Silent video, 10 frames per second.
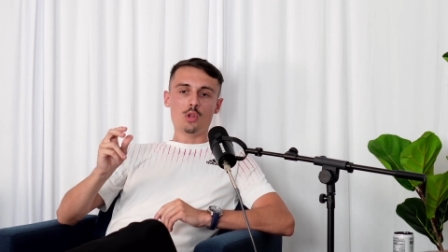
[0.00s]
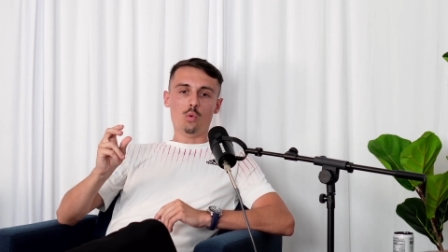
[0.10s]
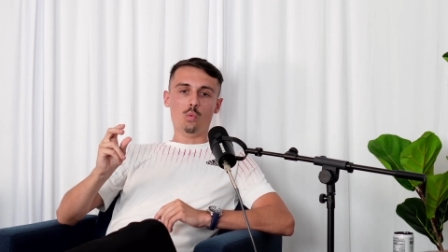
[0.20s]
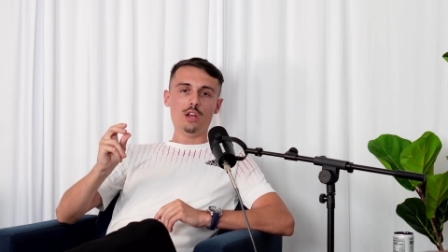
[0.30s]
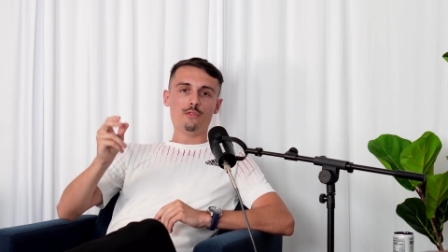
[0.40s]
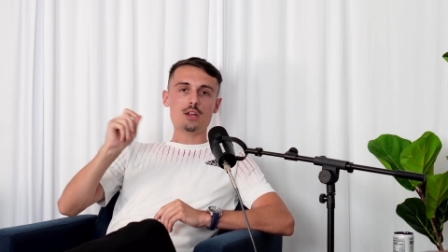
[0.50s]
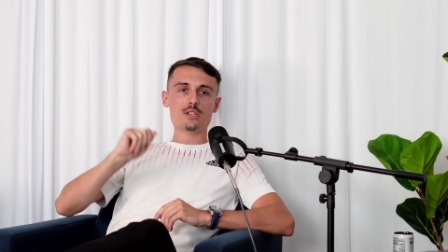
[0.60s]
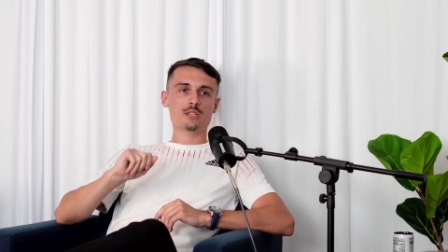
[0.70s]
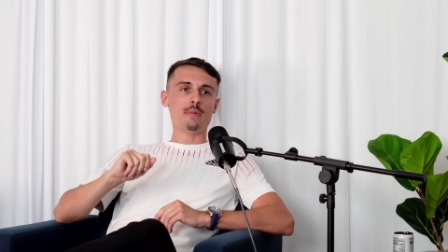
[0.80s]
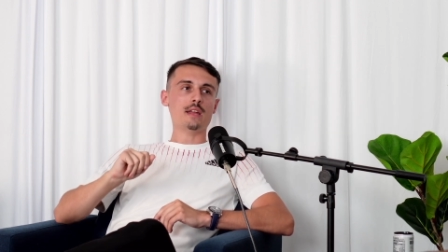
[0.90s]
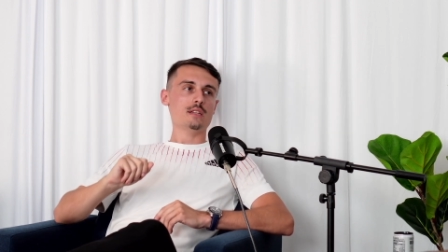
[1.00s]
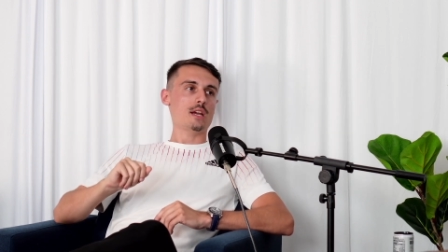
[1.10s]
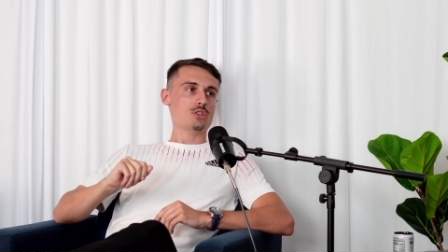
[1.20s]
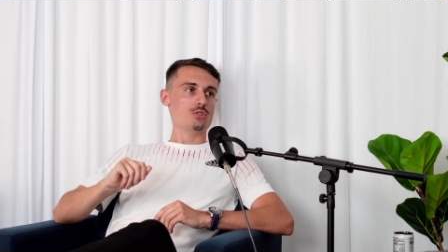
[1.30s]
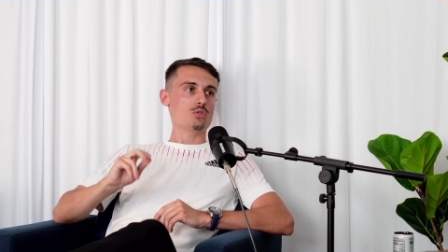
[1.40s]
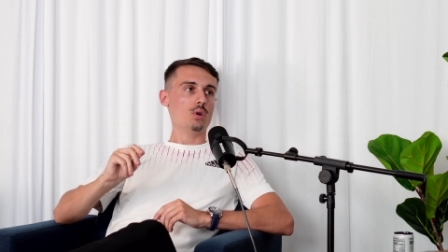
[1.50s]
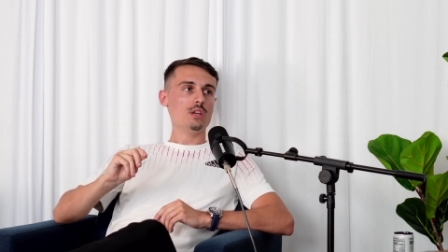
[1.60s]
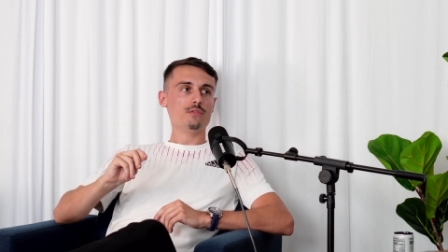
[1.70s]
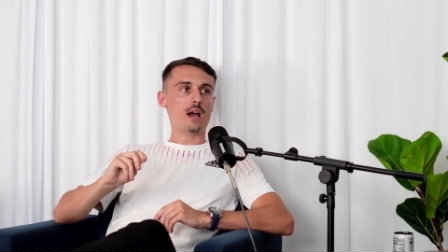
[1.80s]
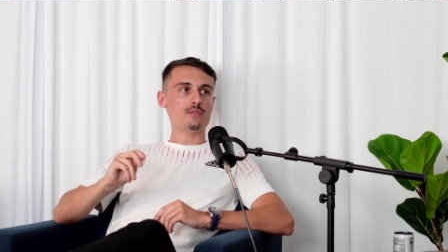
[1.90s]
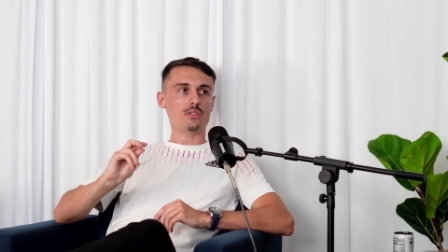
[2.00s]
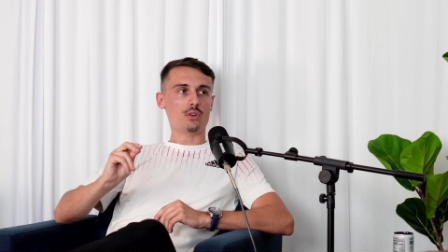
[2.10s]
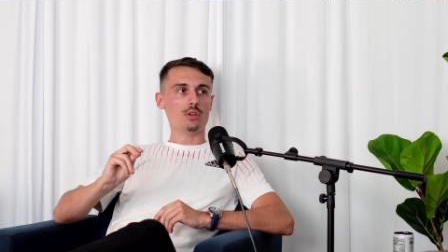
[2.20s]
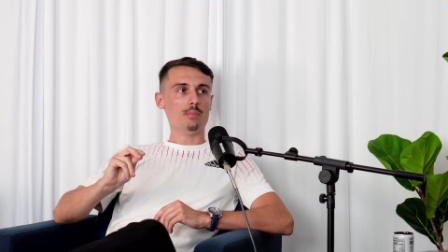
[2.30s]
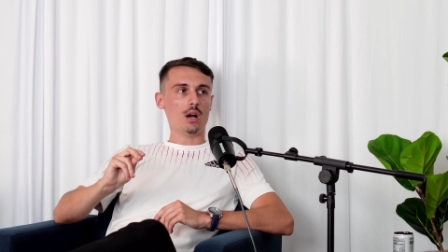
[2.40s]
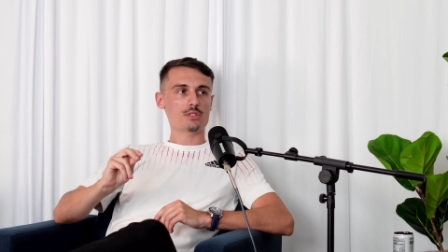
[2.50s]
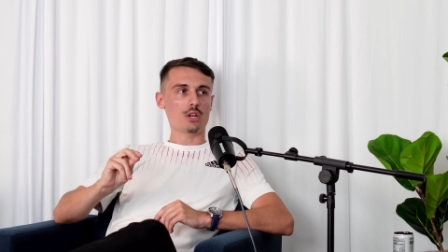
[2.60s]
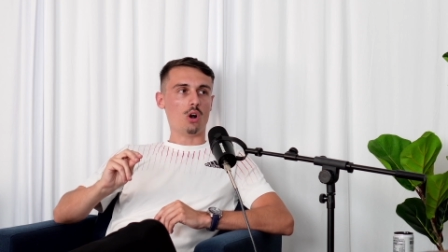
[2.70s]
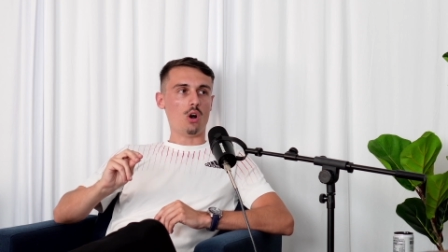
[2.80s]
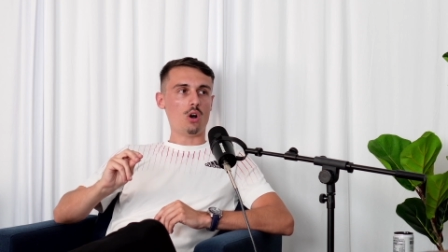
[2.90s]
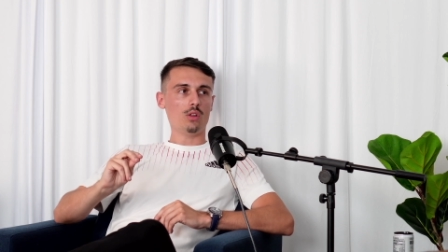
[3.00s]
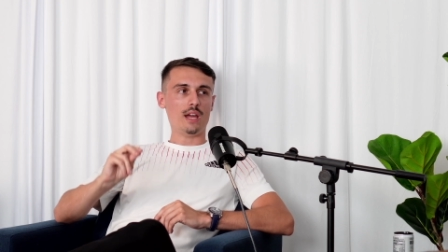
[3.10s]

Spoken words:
What if I just spent an extra 25 to 30 bucks a call